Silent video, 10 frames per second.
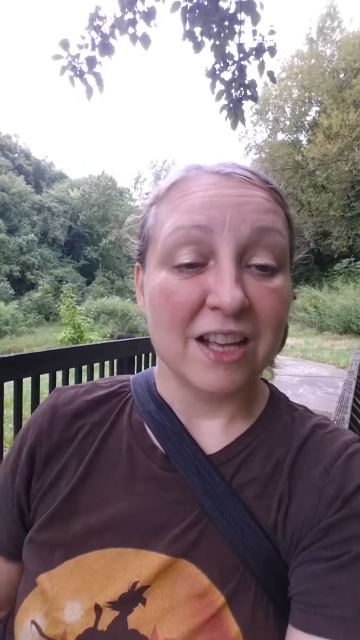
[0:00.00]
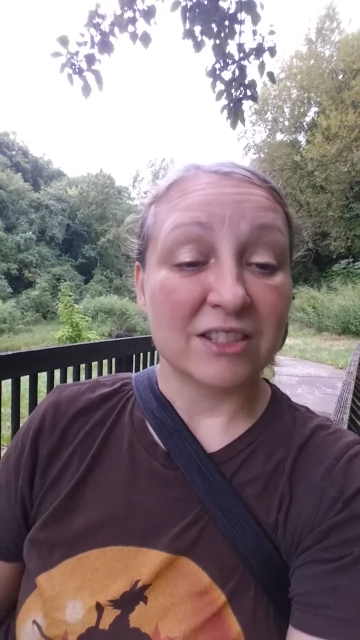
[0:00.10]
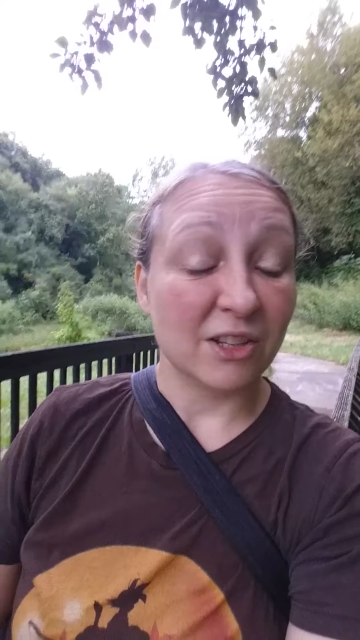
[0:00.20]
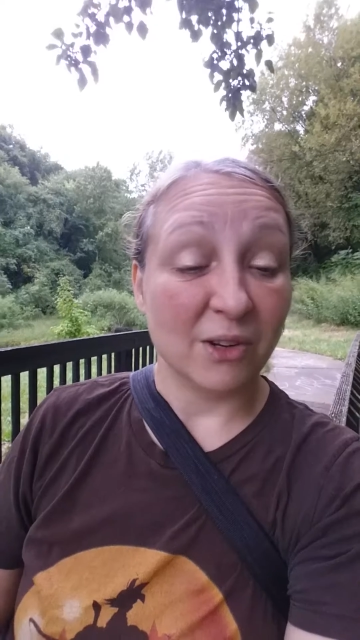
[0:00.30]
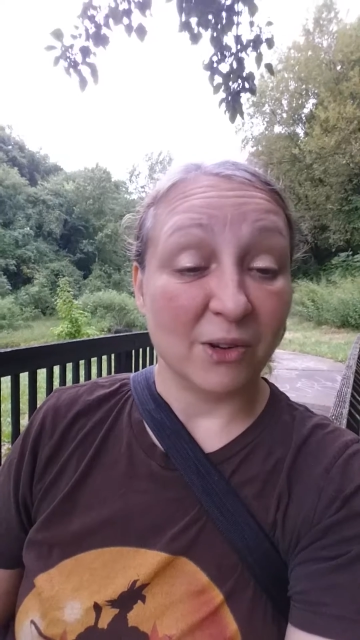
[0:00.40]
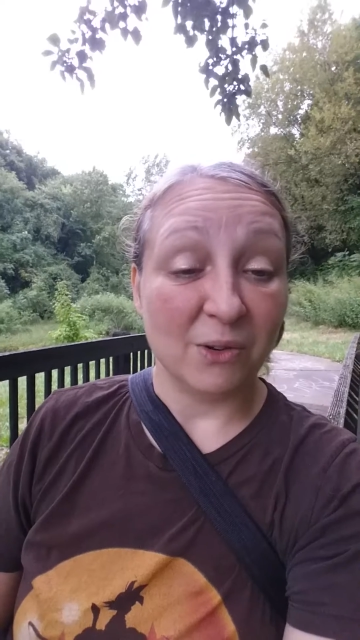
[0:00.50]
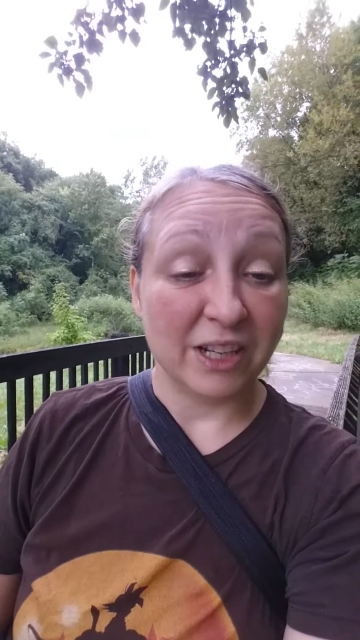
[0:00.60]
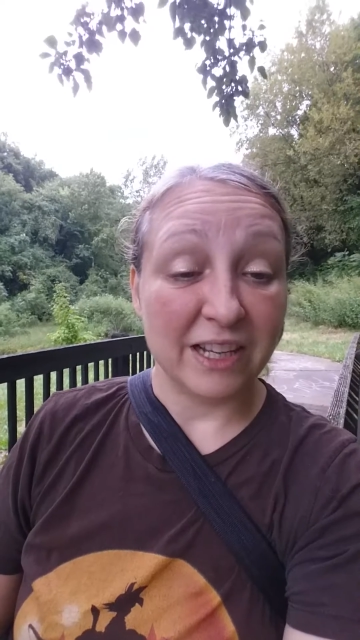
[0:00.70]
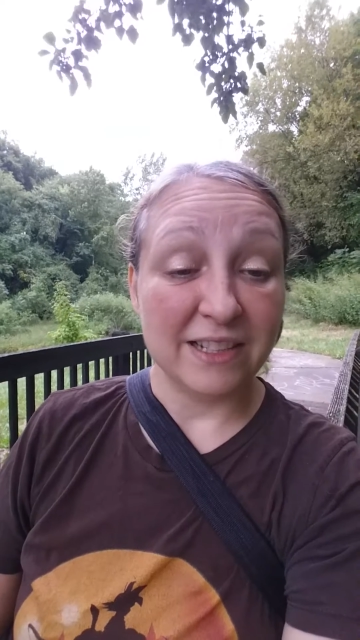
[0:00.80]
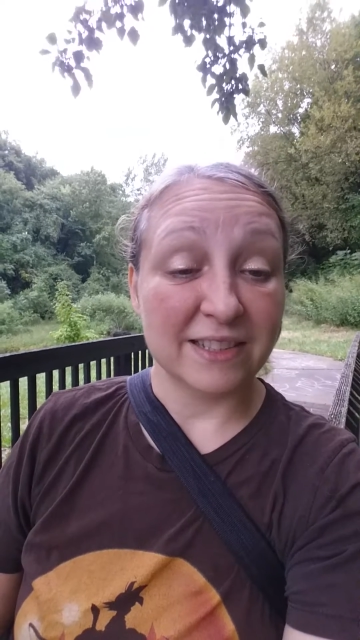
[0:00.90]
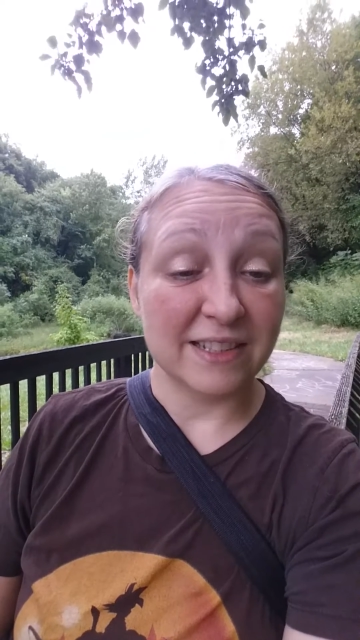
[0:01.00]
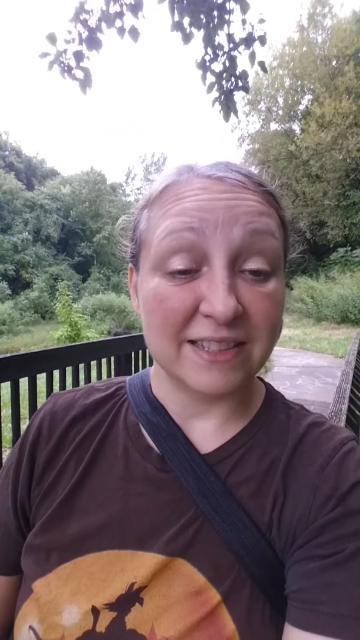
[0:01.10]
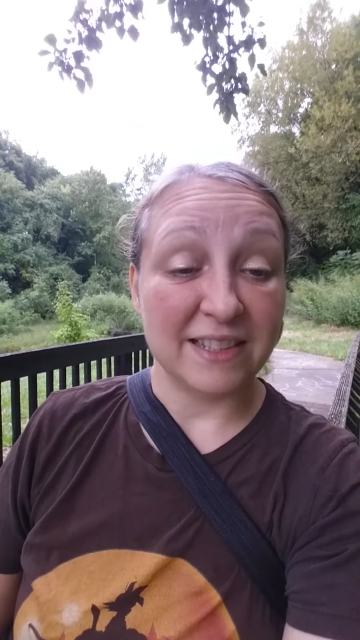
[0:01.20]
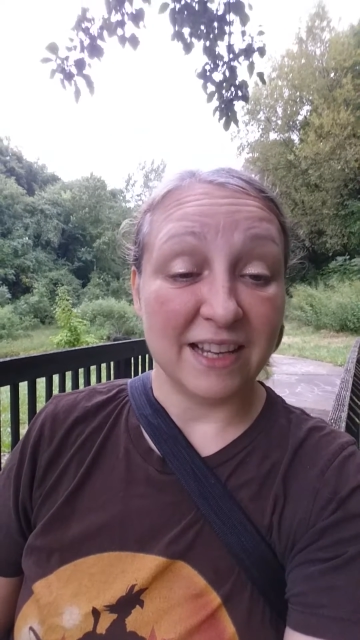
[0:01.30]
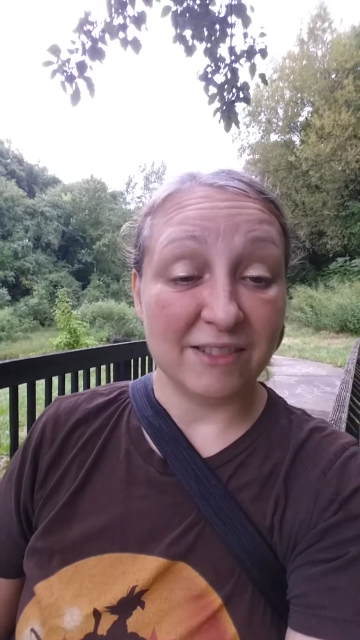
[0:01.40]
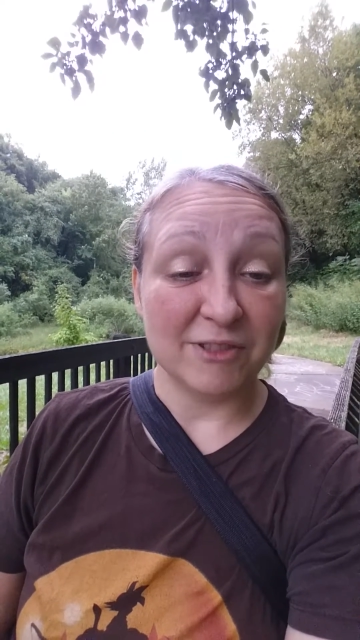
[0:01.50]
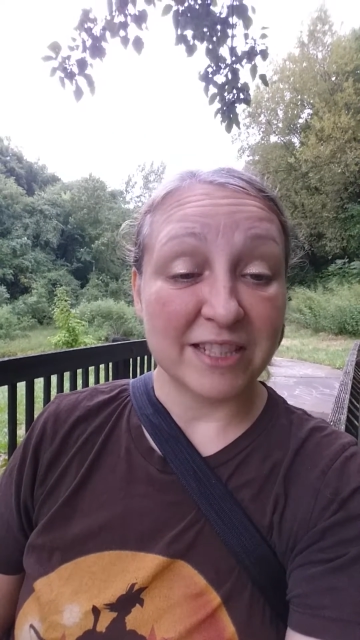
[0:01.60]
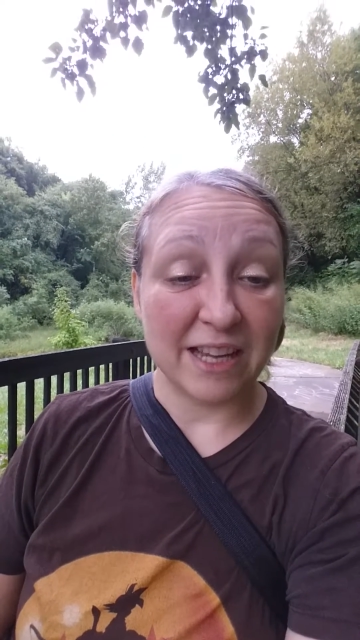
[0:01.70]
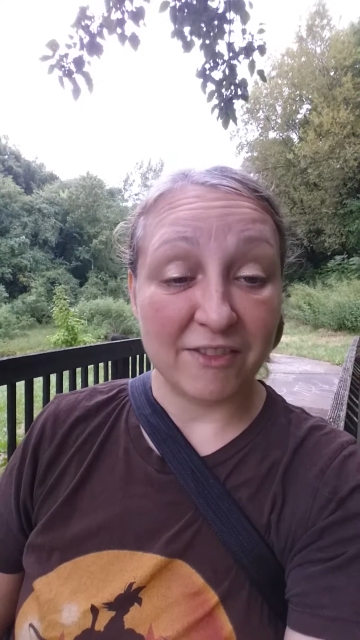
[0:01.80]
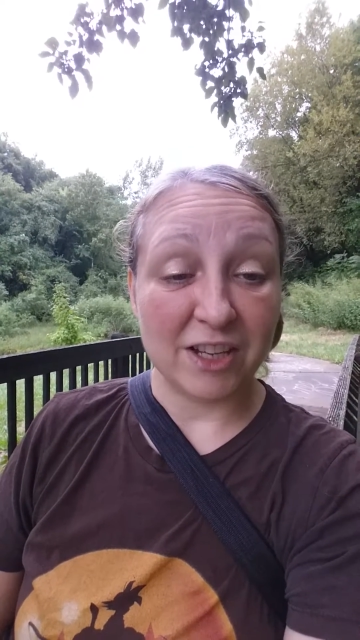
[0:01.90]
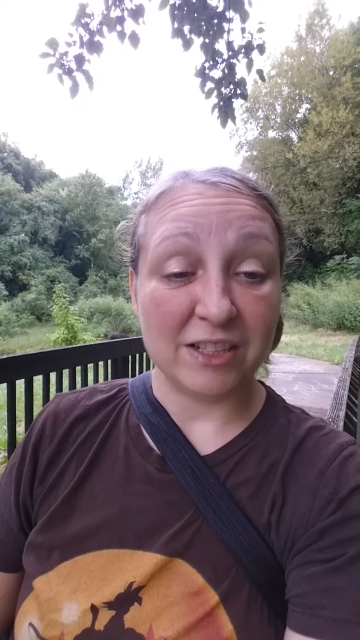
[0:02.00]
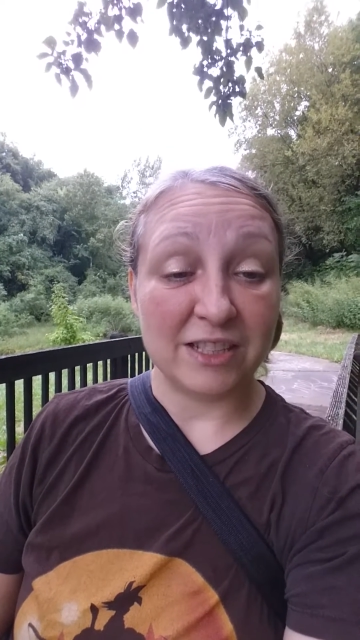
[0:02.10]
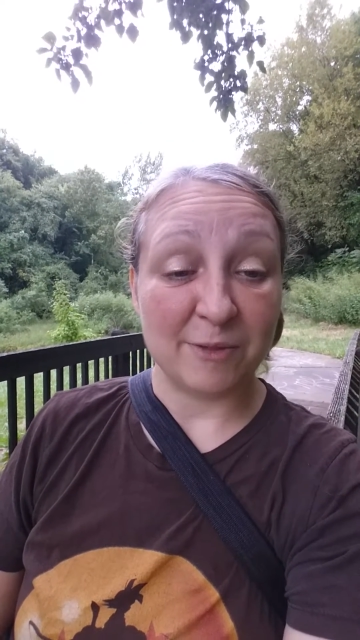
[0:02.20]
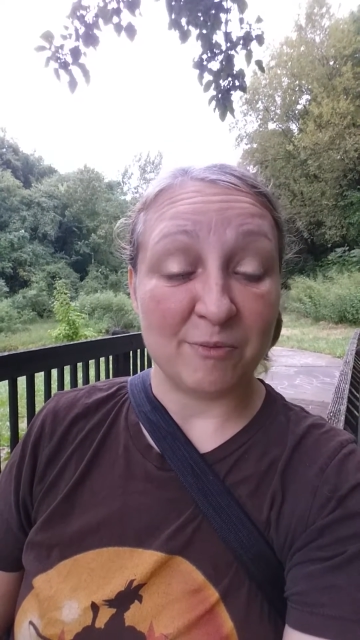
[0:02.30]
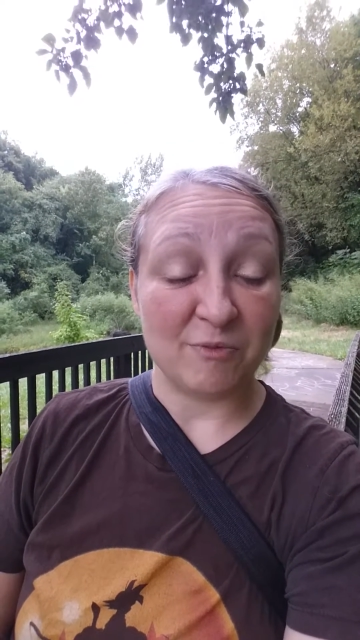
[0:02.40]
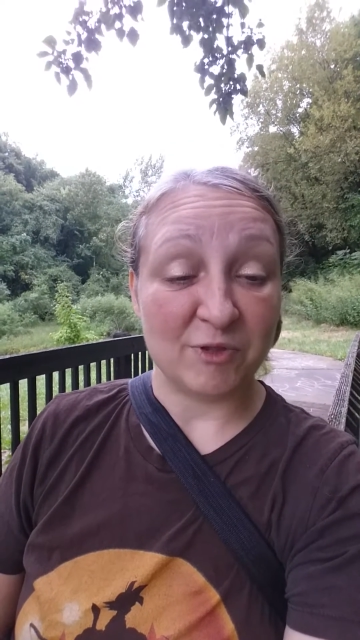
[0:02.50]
So his consent was given to